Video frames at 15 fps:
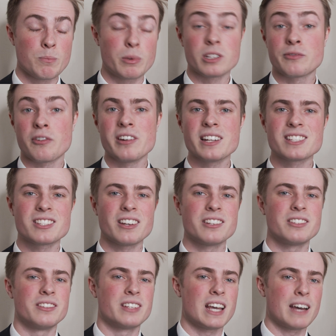But it's very
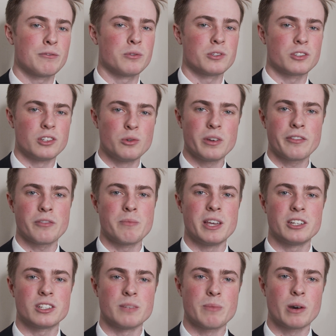exciting to have all this new
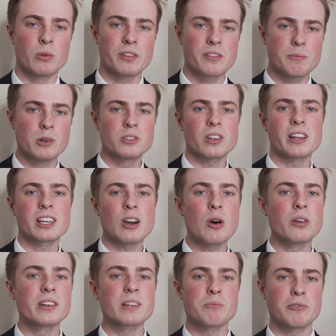information about one of the most
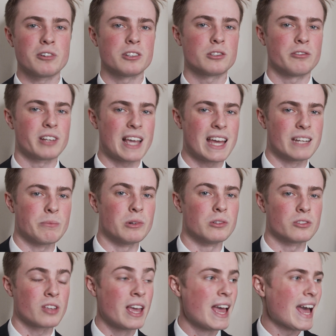iconic prehistoric
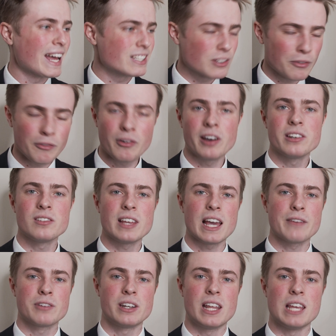animals, and to finally
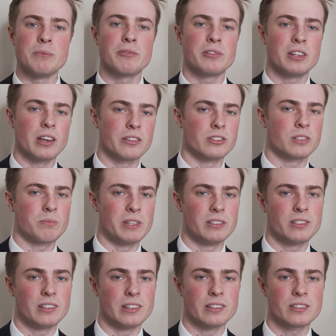have a name for the other
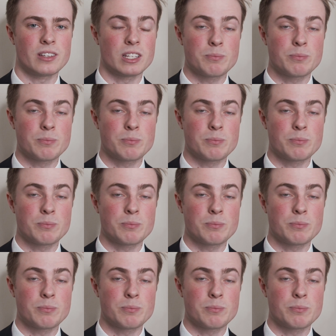species.